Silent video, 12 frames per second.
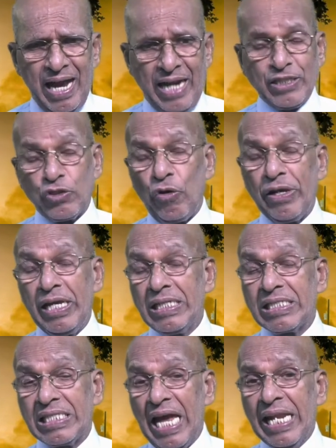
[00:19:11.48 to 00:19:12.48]
And so he
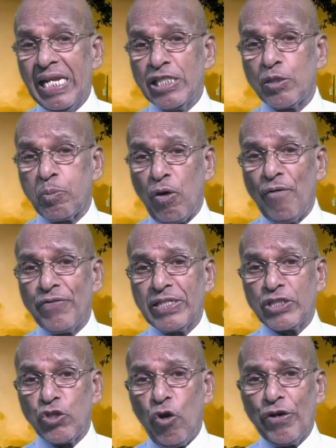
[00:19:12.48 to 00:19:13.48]
sent his
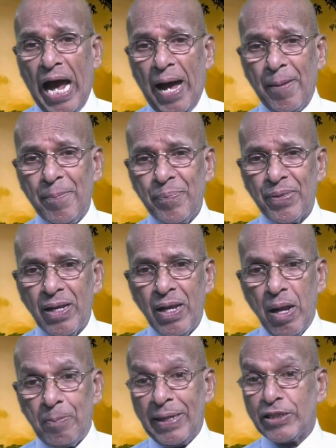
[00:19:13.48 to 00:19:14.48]
prophet Jonah.
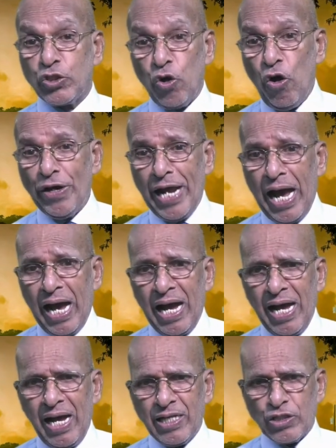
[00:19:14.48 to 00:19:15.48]
But Jonah
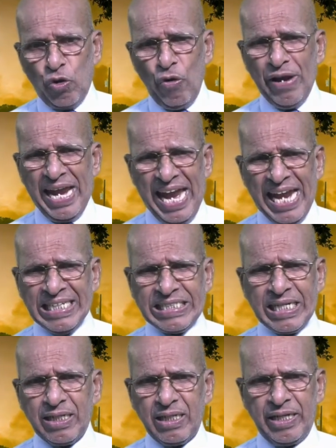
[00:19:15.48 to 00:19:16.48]
so
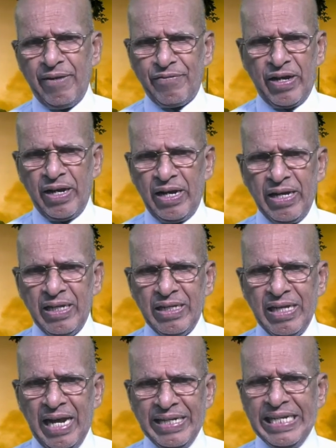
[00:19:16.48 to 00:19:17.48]
hated Nineveh,
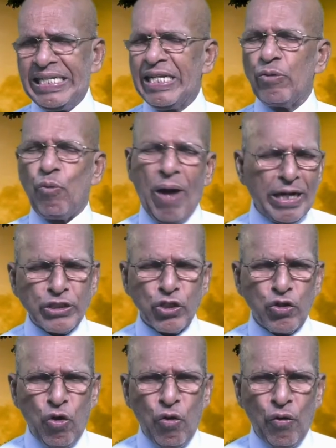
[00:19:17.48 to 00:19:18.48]
he didn't want to
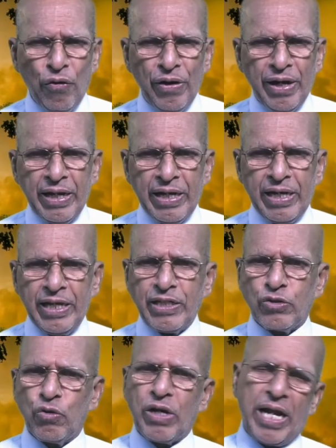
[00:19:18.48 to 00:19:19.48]
go. He
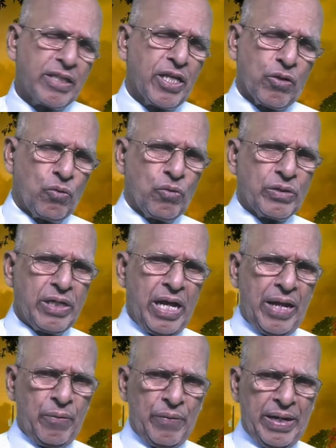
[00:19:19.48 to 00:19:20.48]
took another route
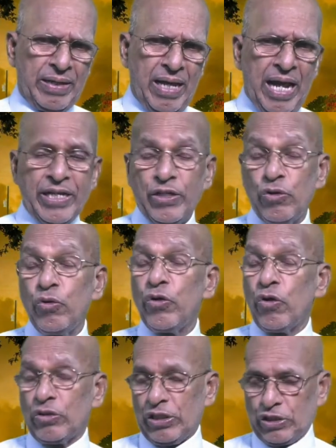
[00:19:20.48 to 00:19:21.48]
and went. And you
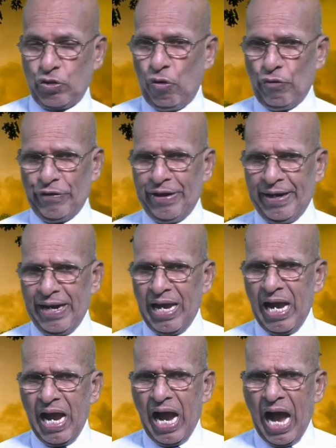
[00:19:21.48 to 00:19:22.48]
know the story,
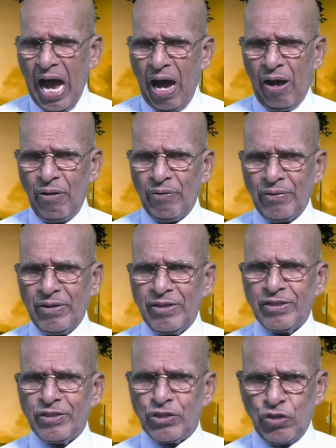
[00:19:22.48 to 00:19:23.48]
how
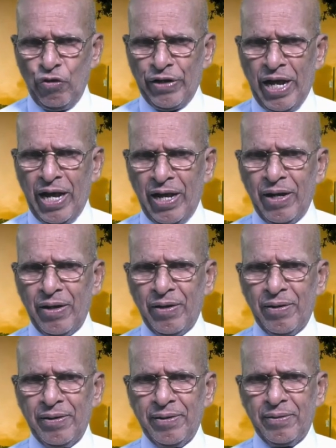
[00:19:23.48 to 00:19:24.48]
Jonah
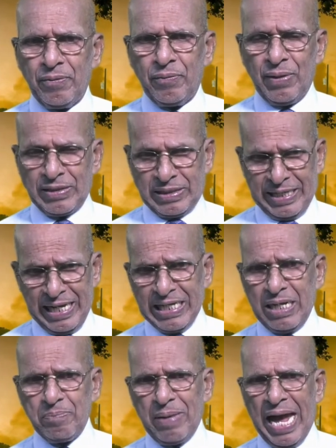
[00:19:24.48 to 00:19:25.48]
was
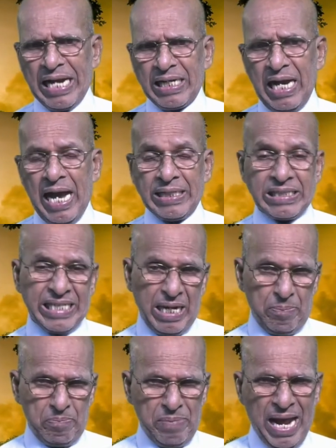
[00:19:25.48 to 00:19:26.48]
taken back and
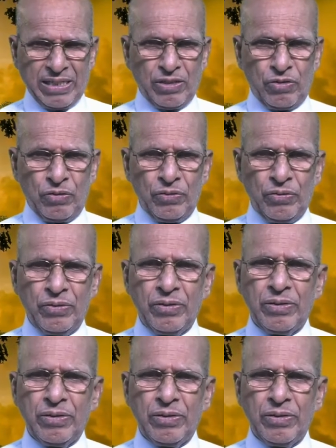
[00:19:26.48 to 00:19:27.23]
sent back to